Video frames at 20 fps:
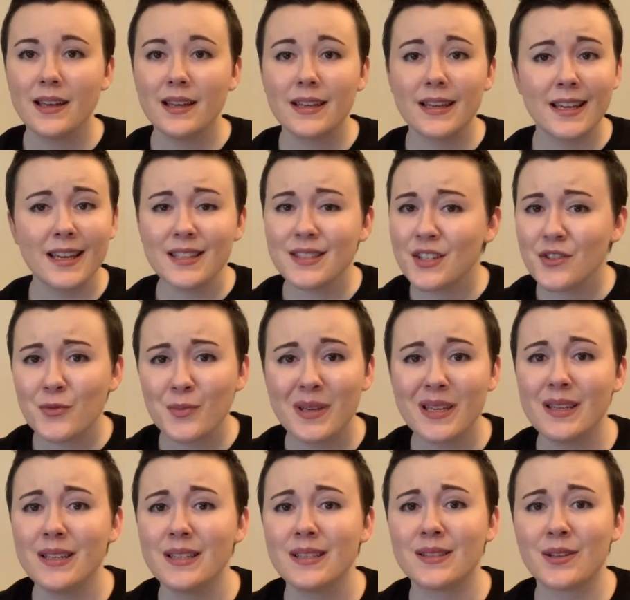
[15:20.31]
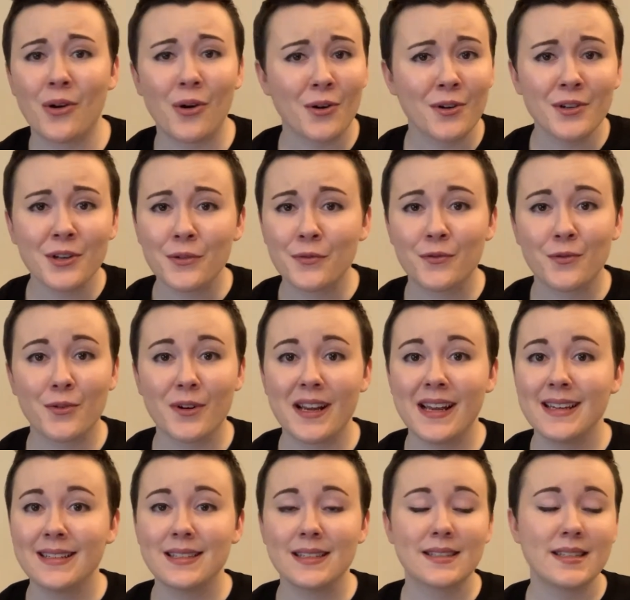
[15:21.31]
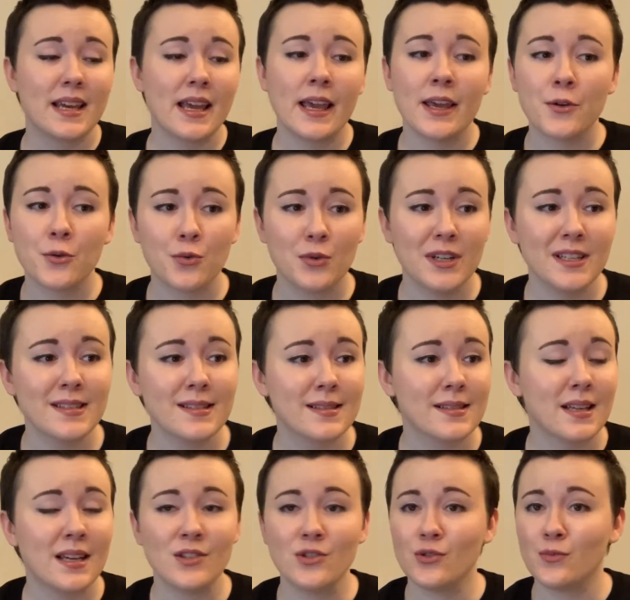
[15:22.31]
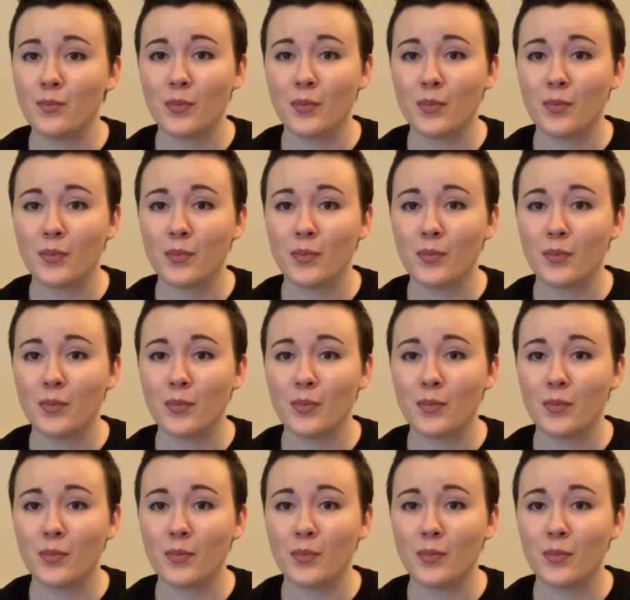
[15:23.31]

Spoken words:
ESFPs aren't afraid to take risks and